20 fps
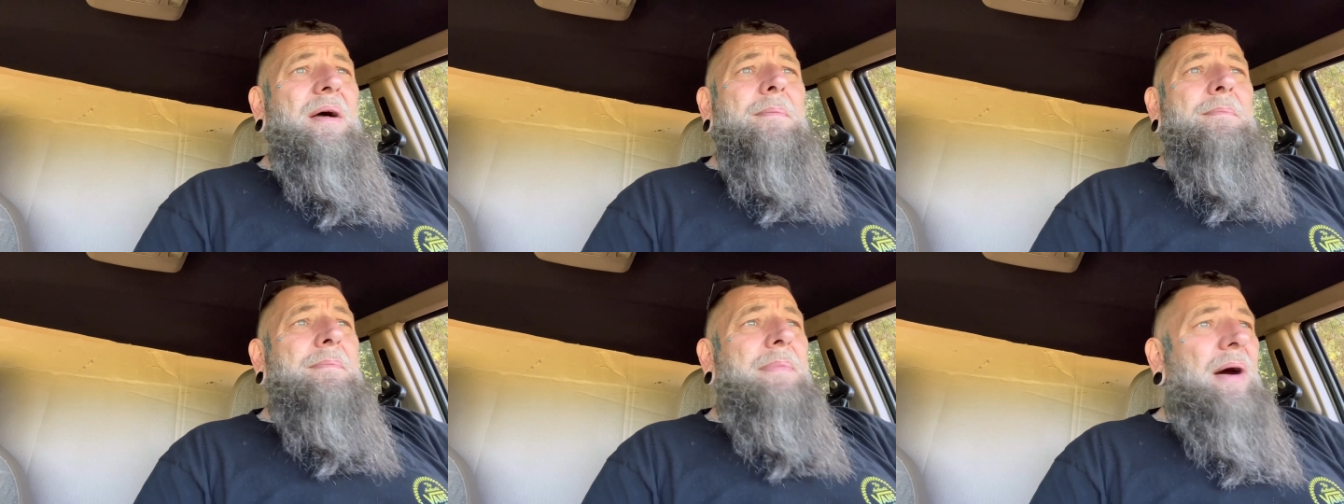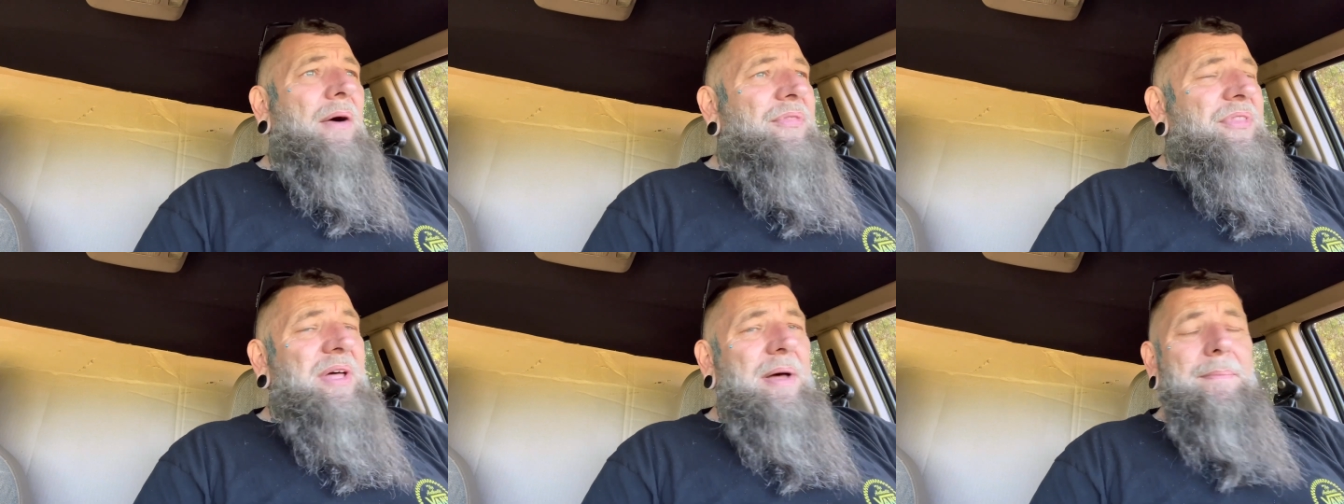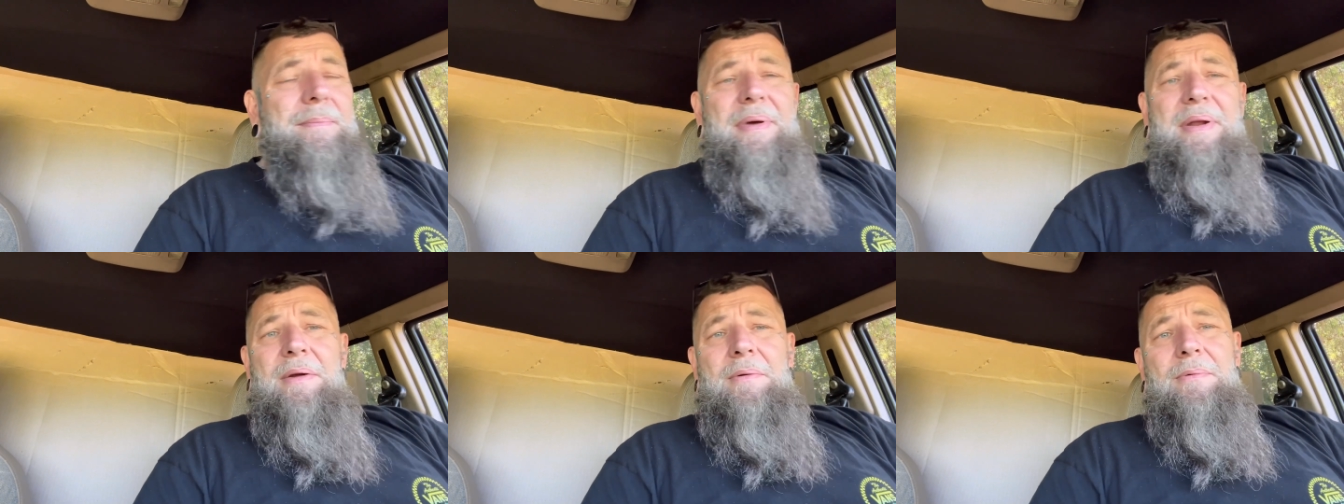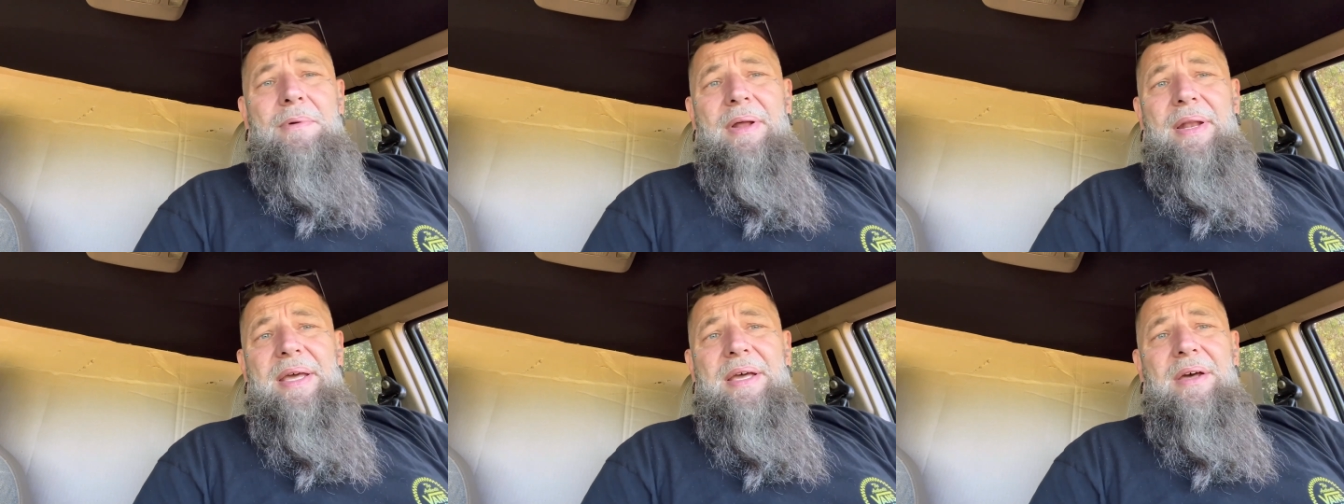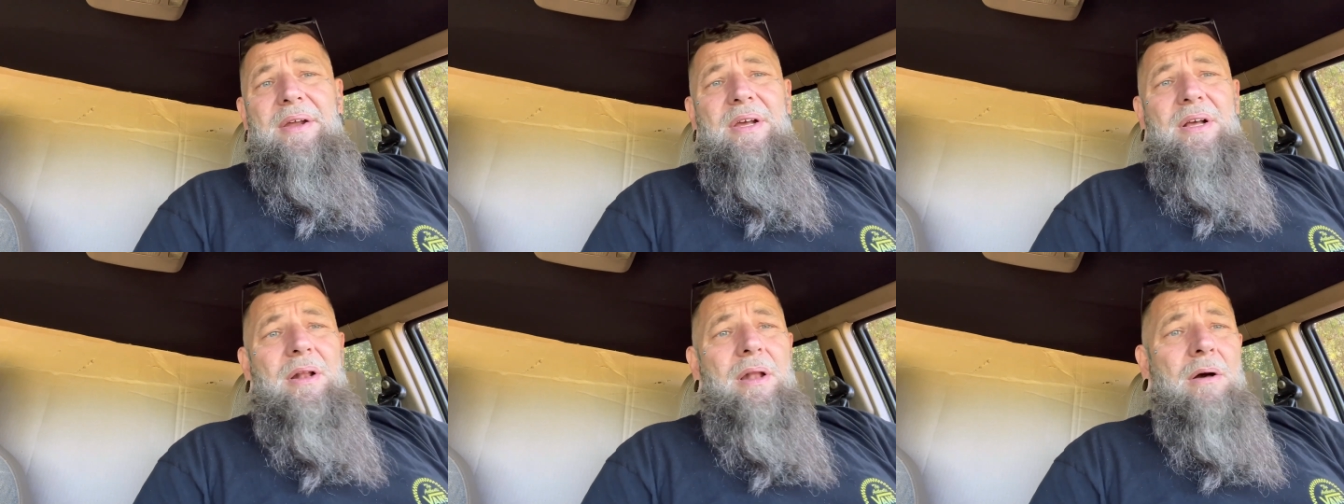both of them in a really
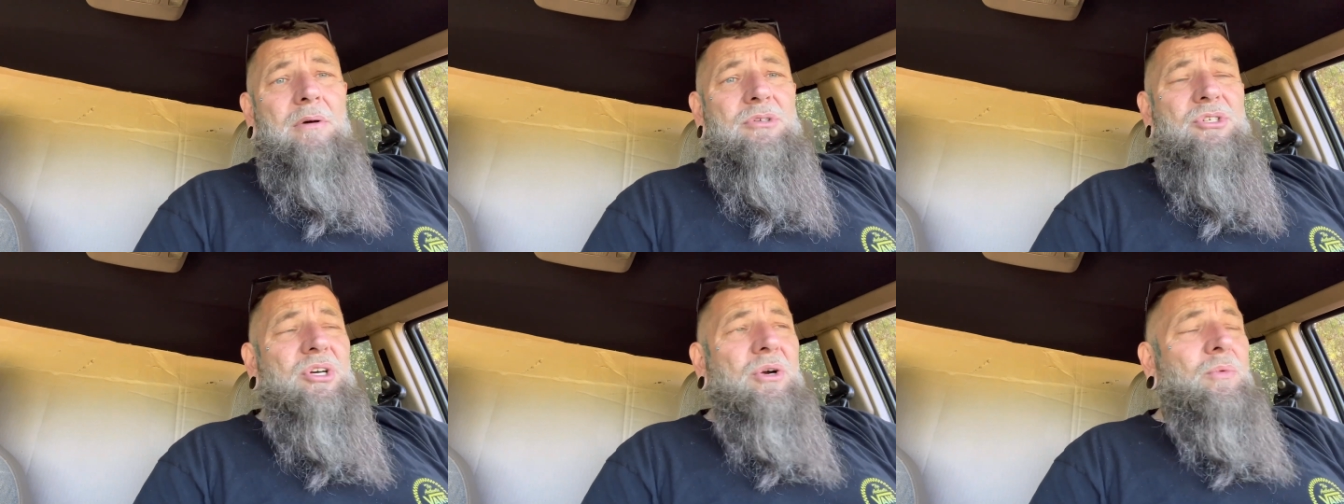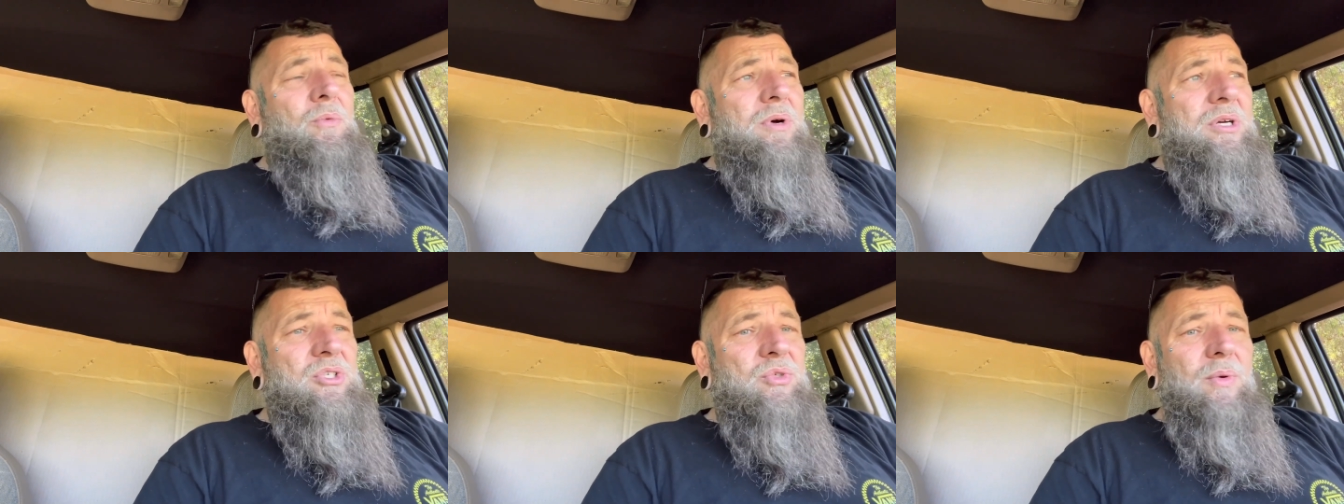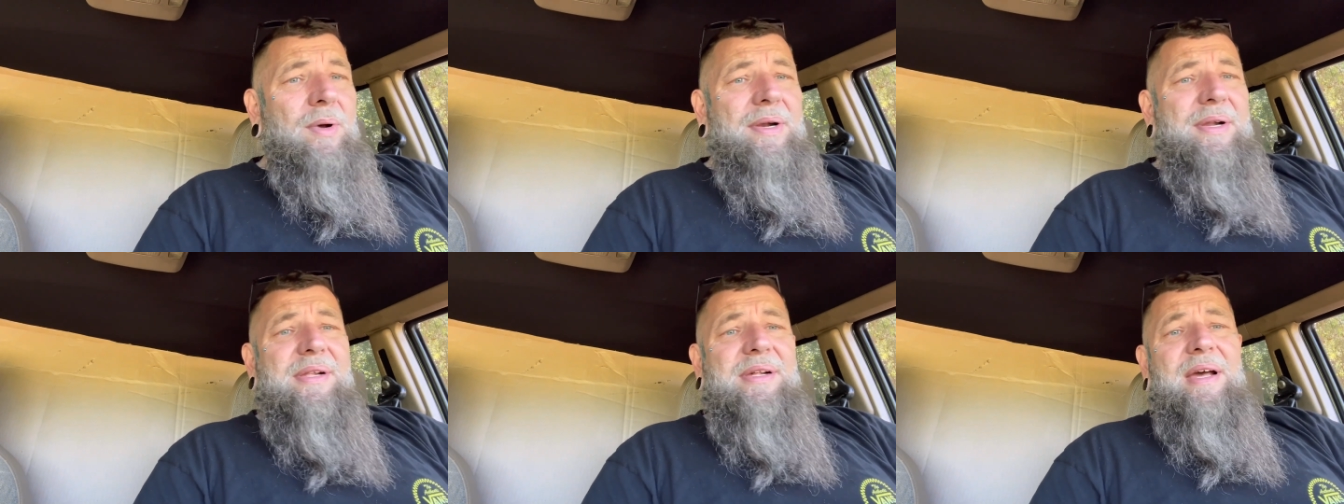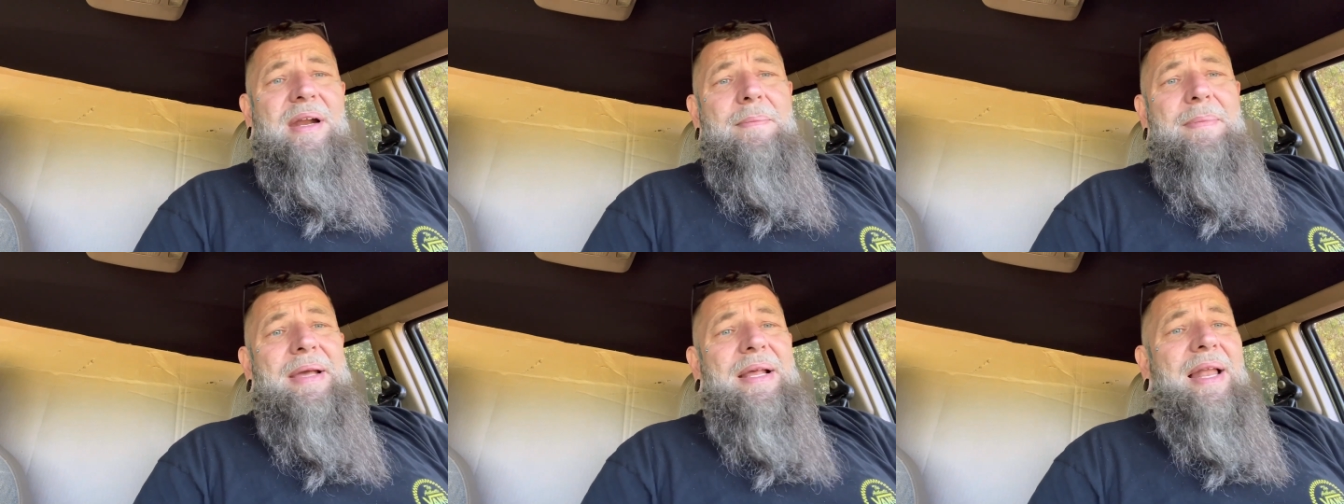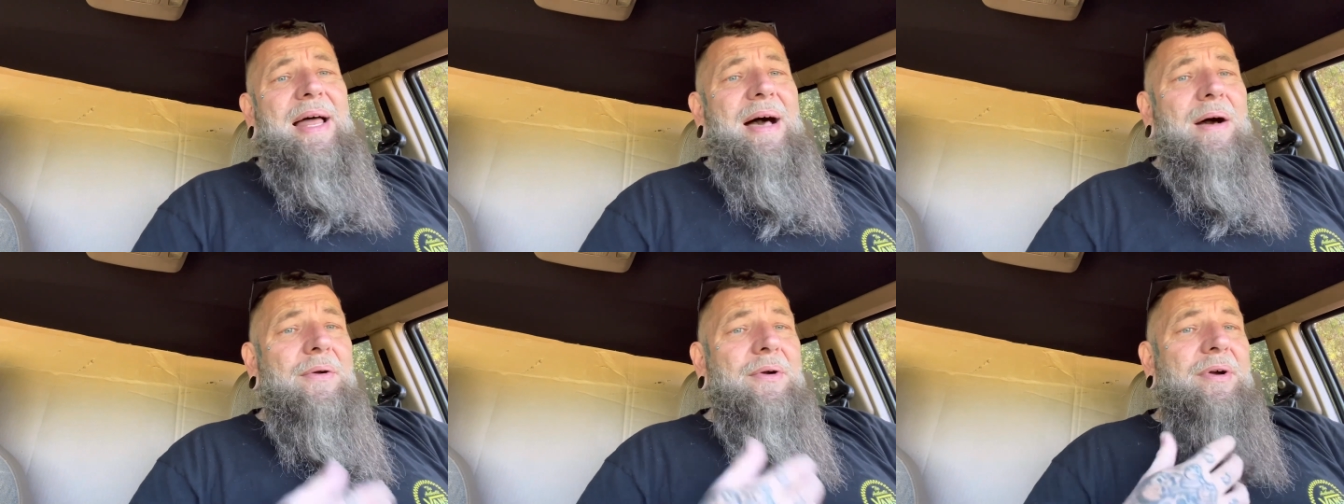good enclosure, which one's going to be
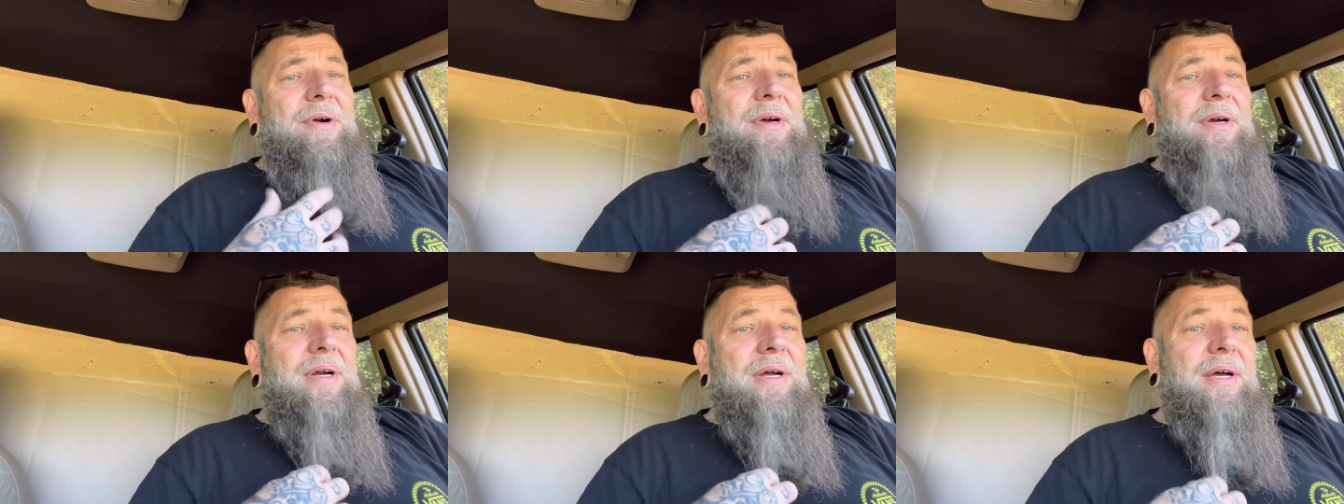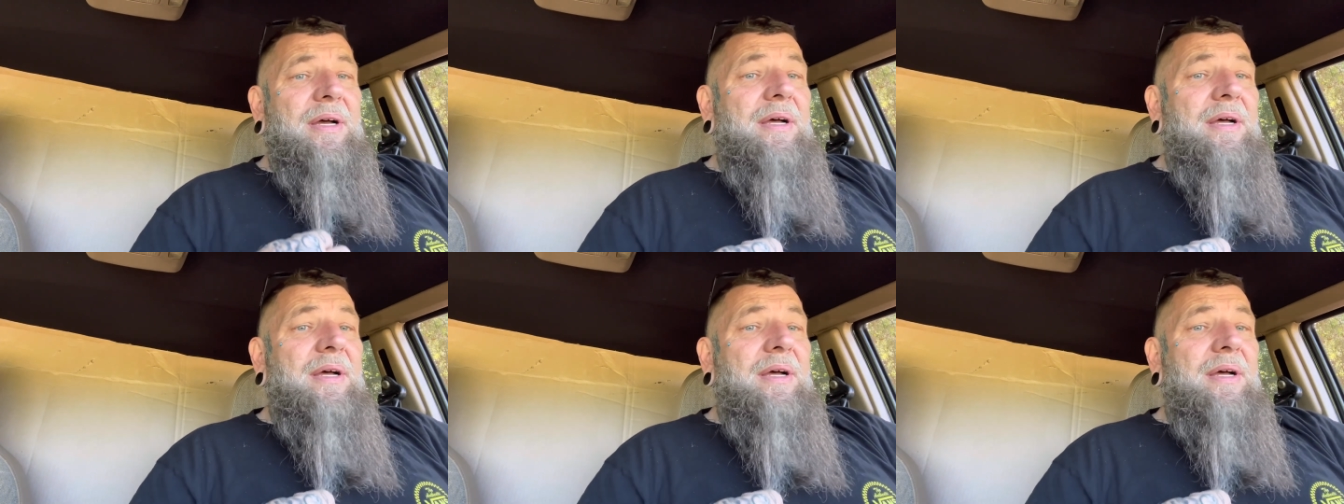louder?